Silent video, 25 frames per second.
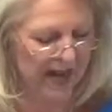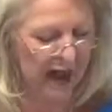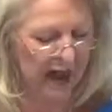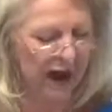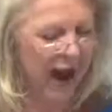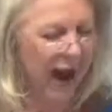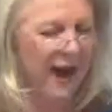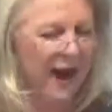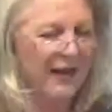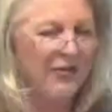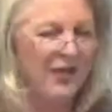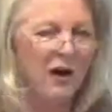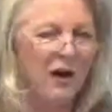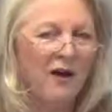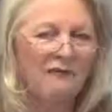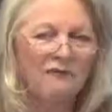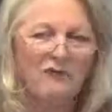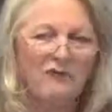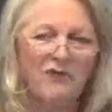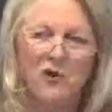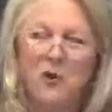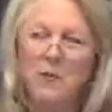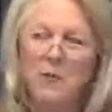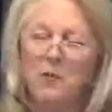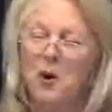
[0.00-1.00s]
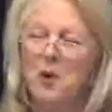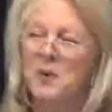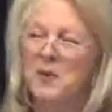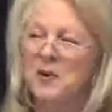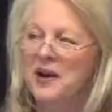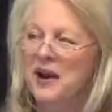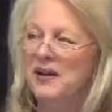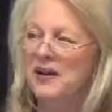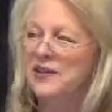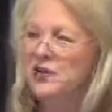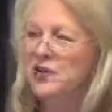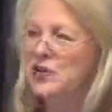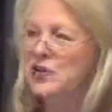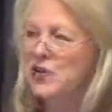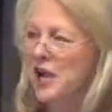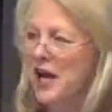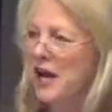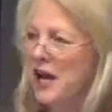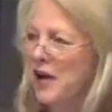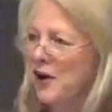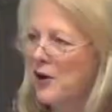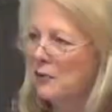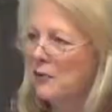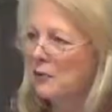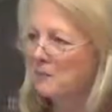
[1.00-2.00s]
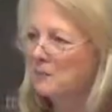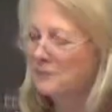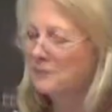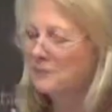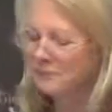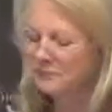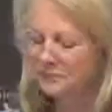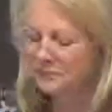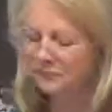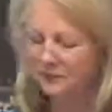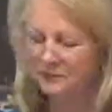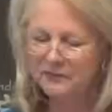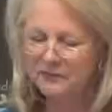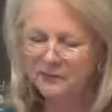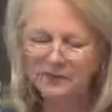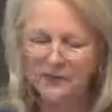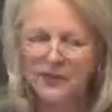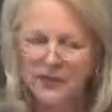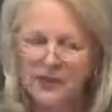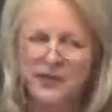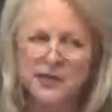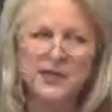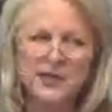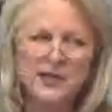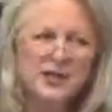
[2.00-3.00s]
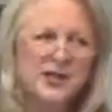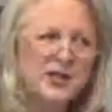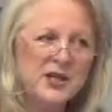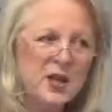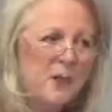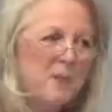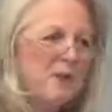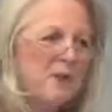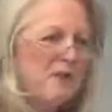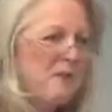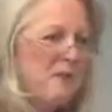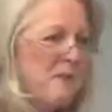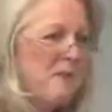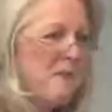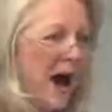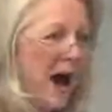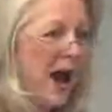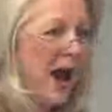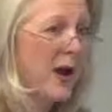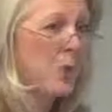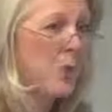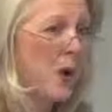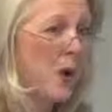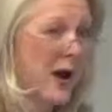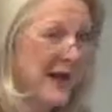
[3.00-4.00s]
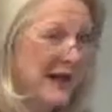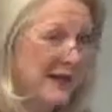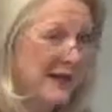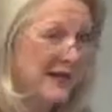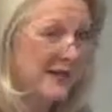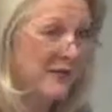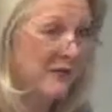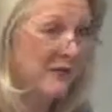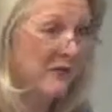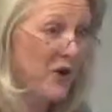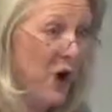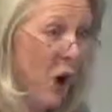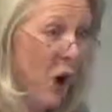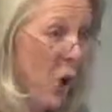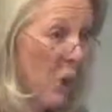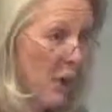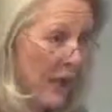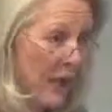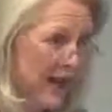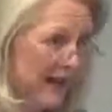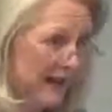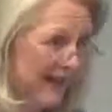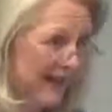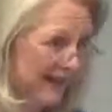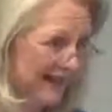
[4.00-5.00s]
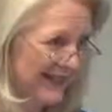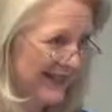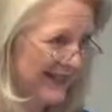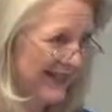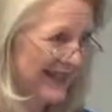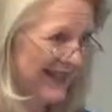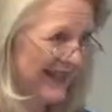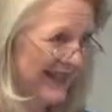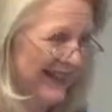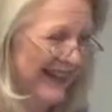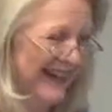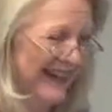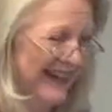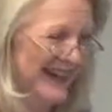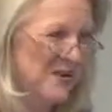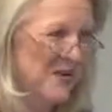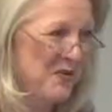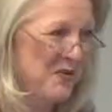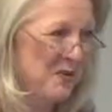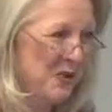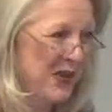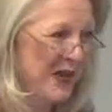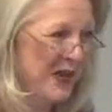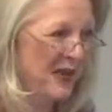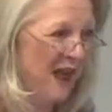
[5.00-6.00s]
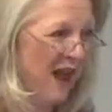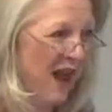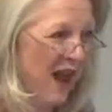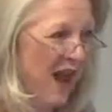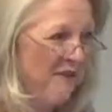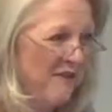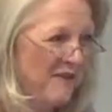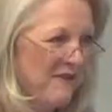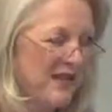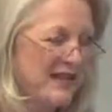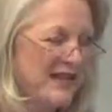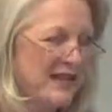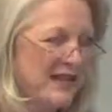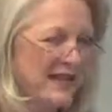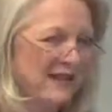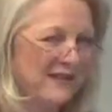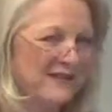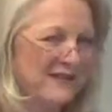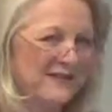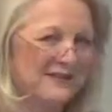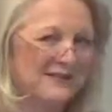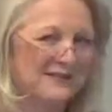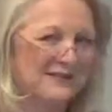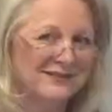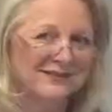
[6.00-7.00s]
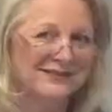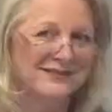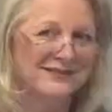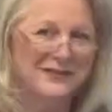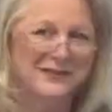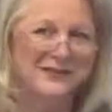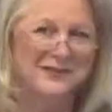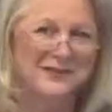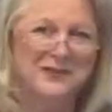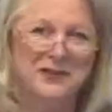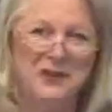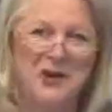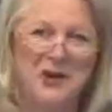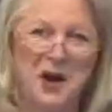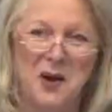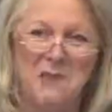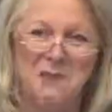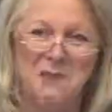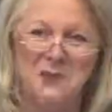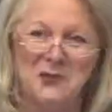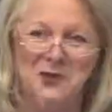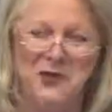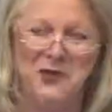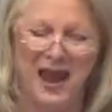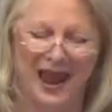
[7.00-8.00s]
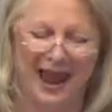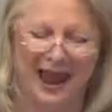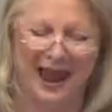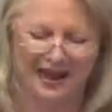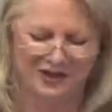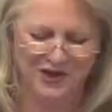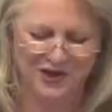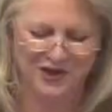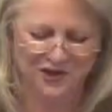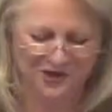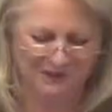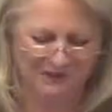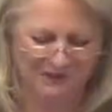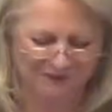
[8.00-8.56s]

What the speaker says: I thought for a moment I'd share some of my ways of coping with life as it comes at you.